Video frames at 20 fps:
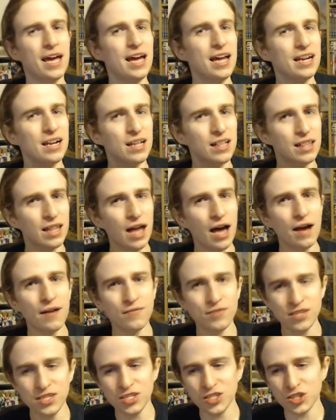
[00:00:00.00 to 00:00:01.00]
and a lot
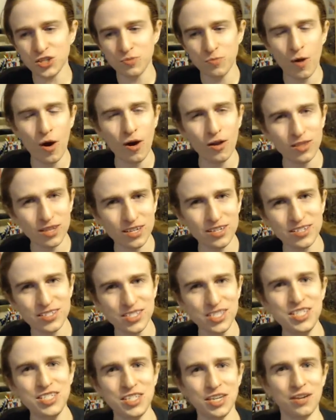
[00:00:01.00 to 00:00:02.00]
of these small little
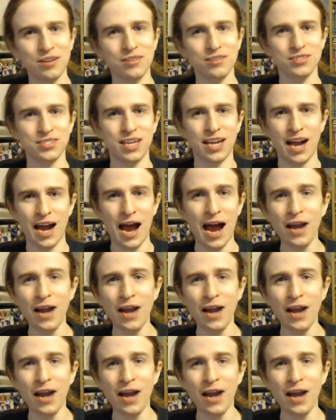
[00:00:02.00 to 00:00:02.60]
details that